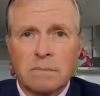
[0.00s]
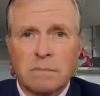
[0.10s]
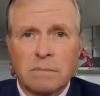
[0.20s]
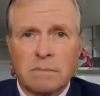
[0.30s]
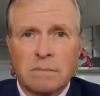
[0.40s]

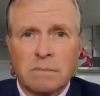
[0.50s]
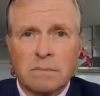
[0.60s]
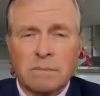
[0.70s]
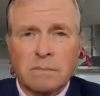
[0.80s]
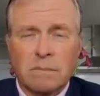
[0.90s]

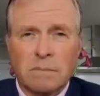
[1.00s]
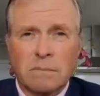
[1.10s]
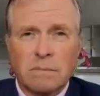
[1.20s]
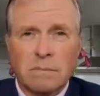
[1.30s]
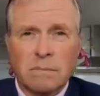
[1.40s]

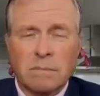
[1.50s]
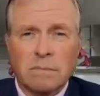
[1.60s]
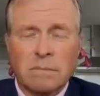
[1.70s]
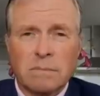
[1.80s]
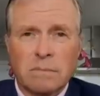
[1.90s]

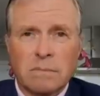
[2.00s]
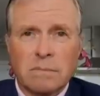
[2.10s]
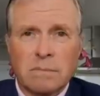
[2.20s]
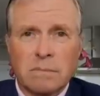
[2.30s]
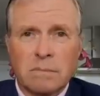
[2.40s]

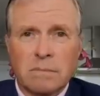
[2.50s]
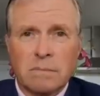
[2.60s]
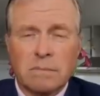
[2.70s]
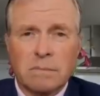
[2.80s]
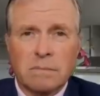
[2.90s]

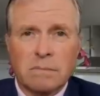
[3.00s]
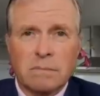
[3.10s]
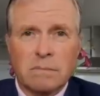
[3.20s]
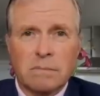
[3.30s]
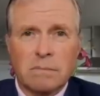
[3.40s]

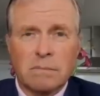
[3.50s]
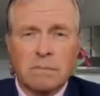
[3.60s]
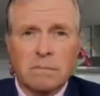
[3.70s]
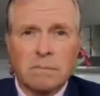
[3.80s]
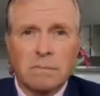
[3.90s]

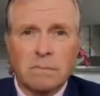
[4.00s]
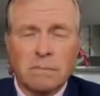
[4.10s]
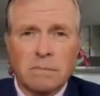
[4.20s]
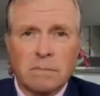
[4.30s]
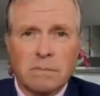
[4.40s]

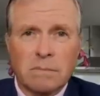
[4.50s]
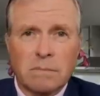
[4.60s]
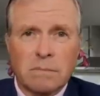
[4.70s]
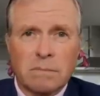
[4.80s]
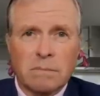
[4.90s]

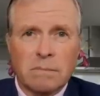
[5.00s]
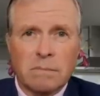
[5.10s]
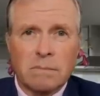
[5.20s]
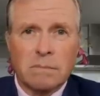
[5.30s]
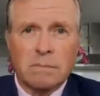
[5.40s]

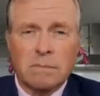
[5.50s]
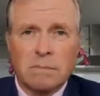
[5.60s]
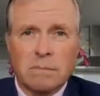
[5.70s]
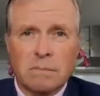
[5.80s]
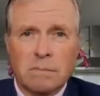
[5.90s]

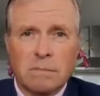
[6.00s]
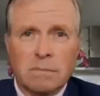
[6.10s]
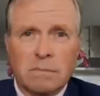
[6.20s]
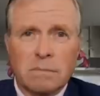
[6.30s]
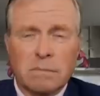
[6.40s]

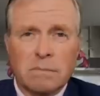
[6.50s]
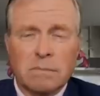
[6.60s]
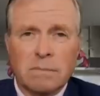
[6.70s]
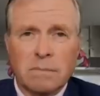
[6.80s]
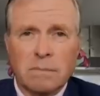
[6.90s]

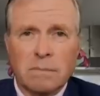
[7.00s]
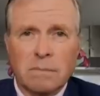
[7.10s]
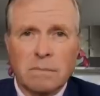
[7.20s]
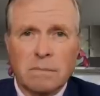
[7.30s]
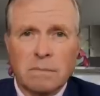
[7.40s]

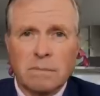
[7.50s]
No words are spoken by the person on screen.